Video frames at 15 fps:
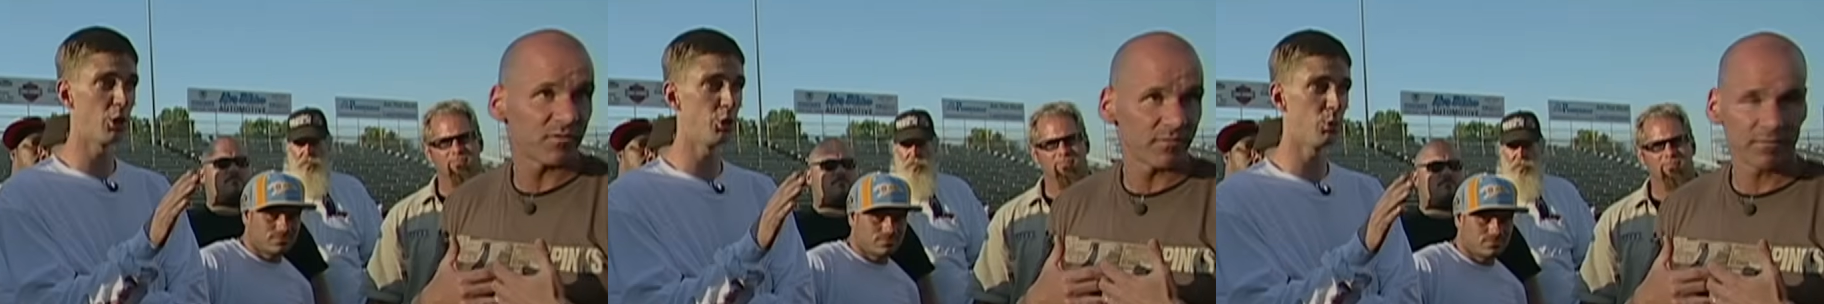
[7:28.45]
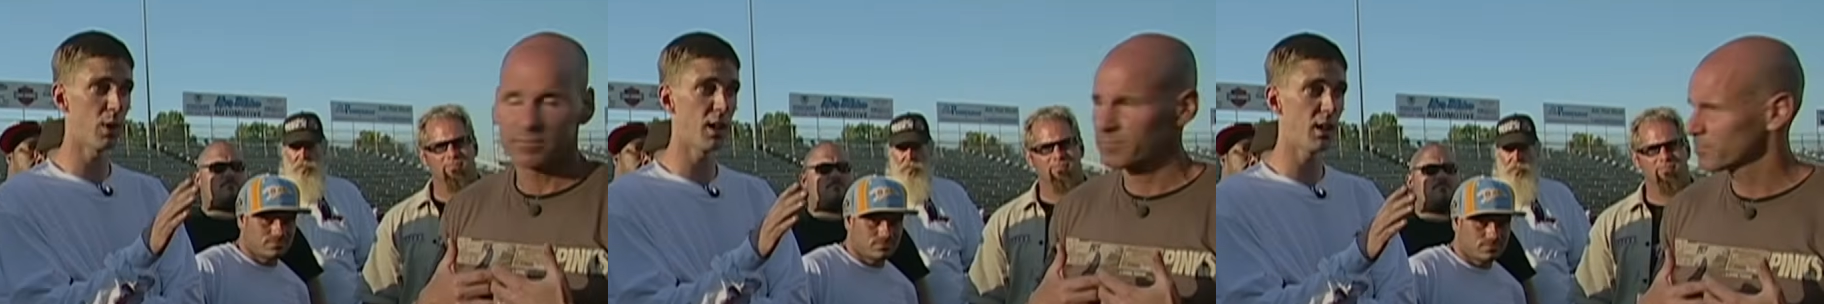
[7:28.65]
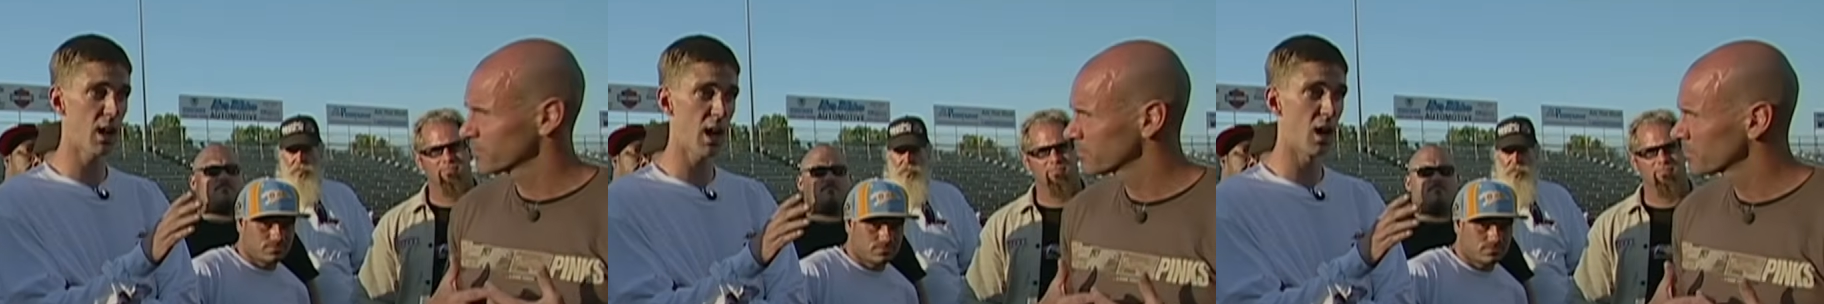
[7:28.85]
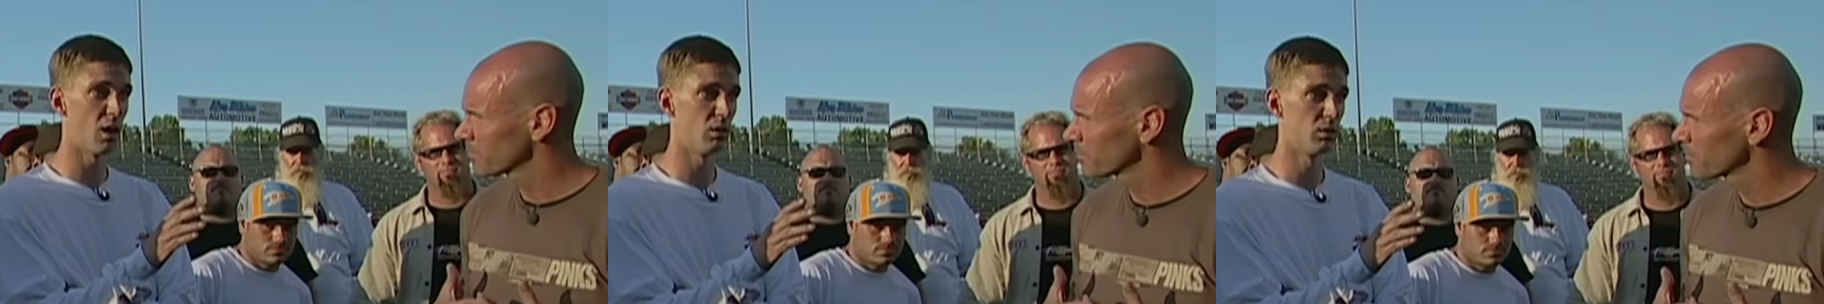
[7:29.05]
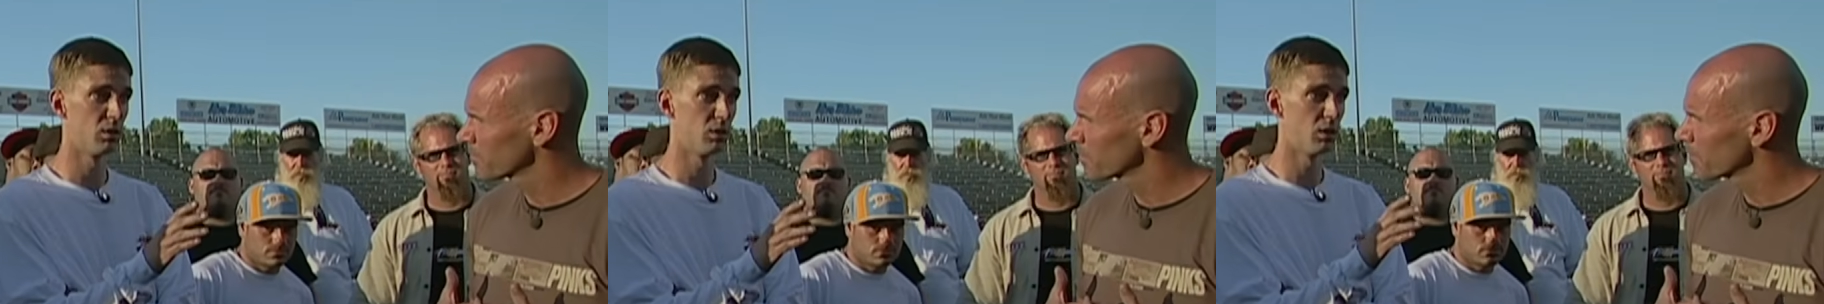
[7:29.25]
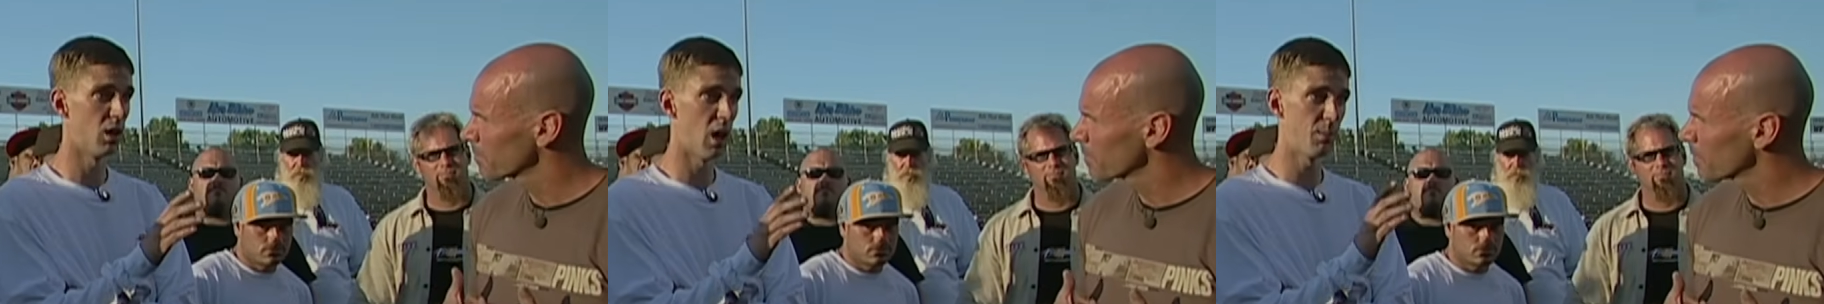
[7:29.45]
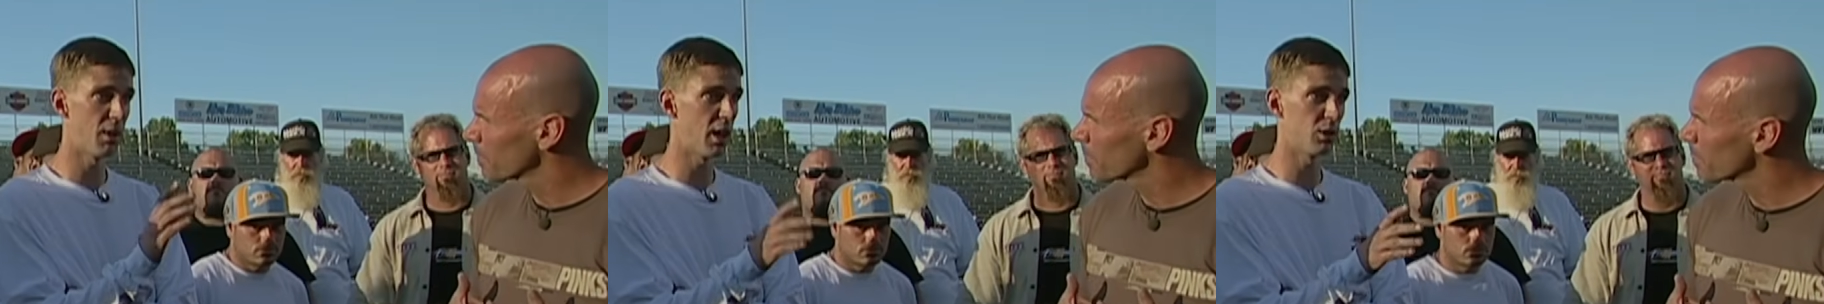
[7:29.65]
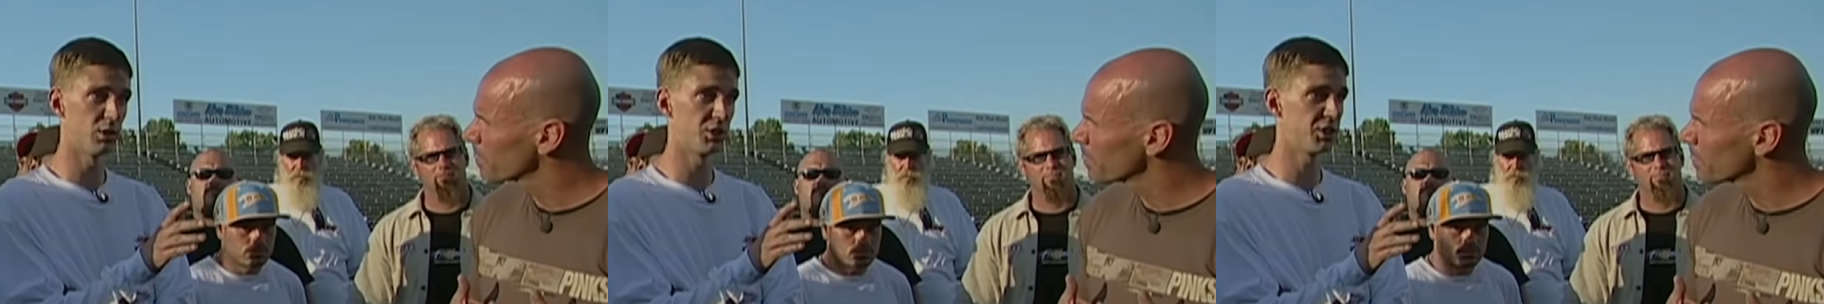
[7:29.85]
Speaker 1: you right now,
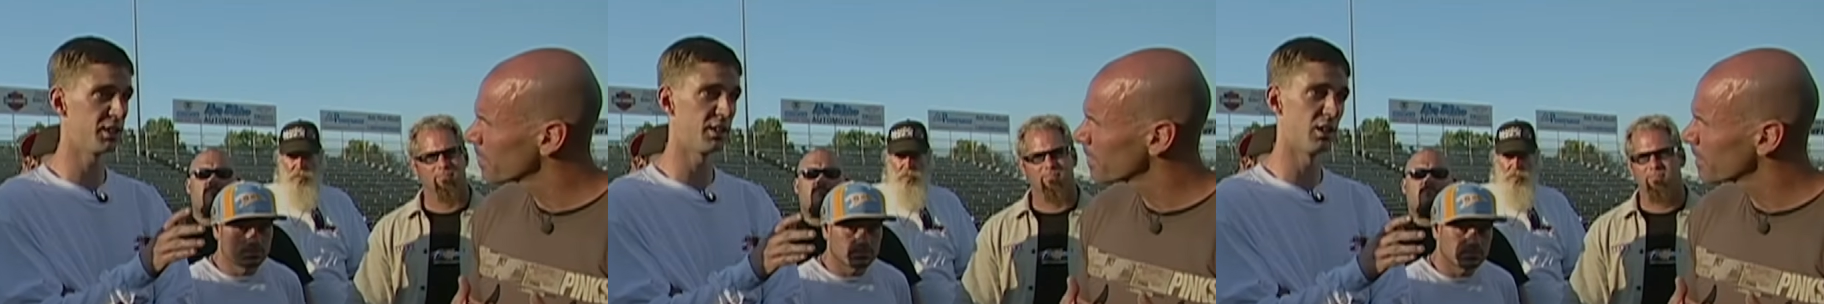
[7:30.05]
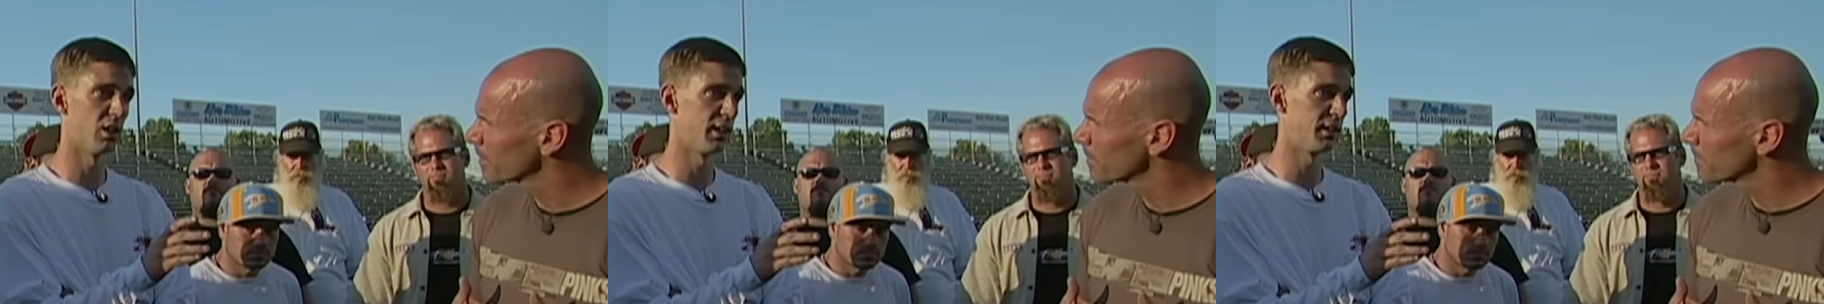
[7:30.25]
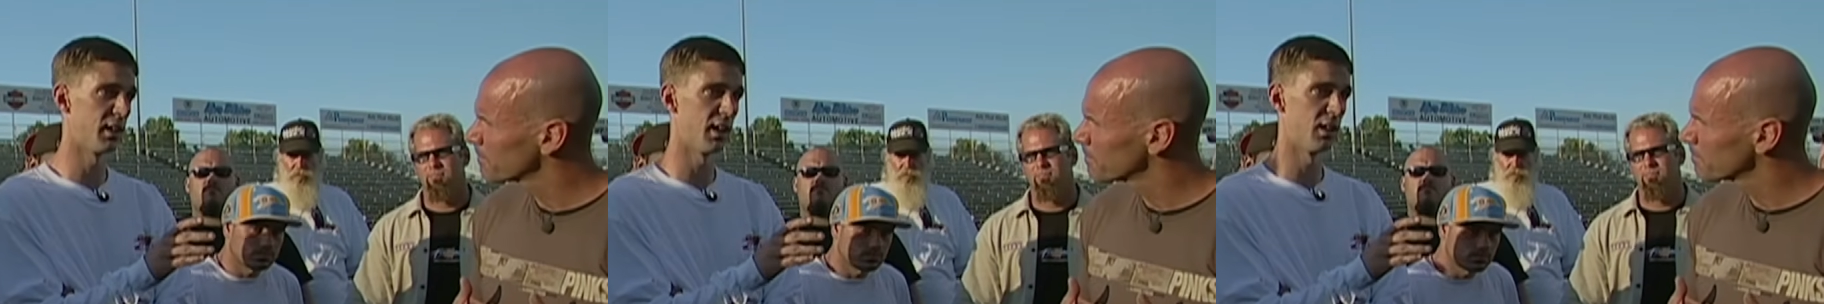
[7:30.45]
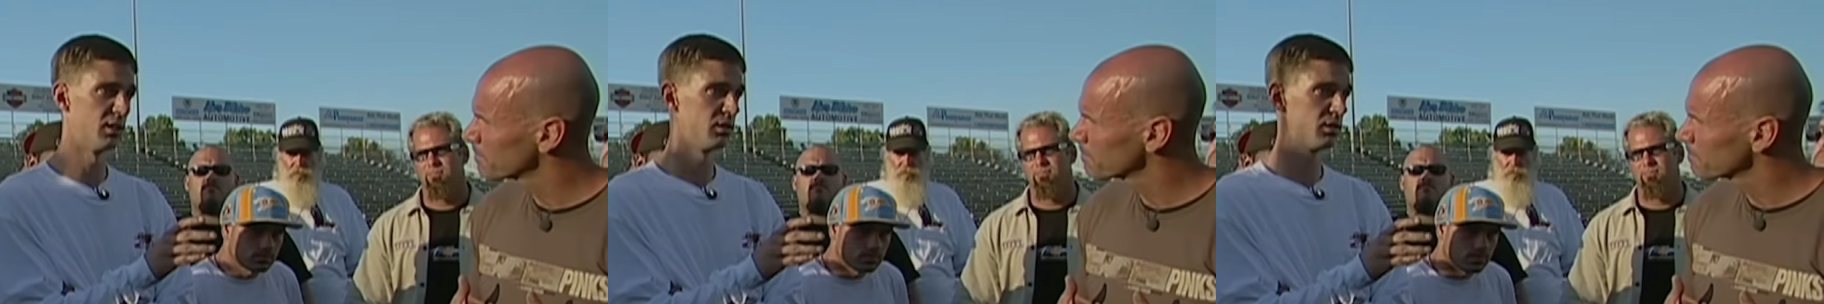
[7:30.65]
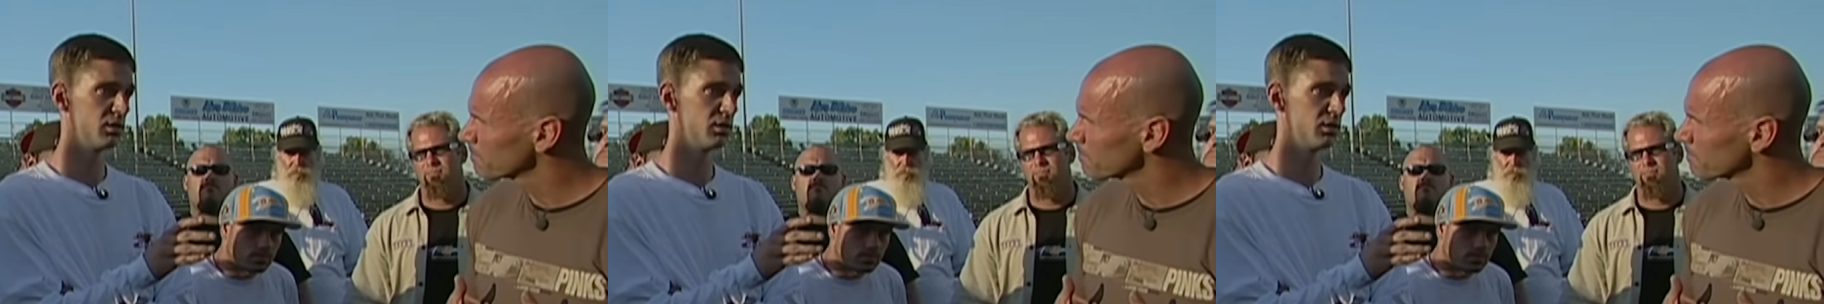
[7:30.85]
I'm not going to sit there like that.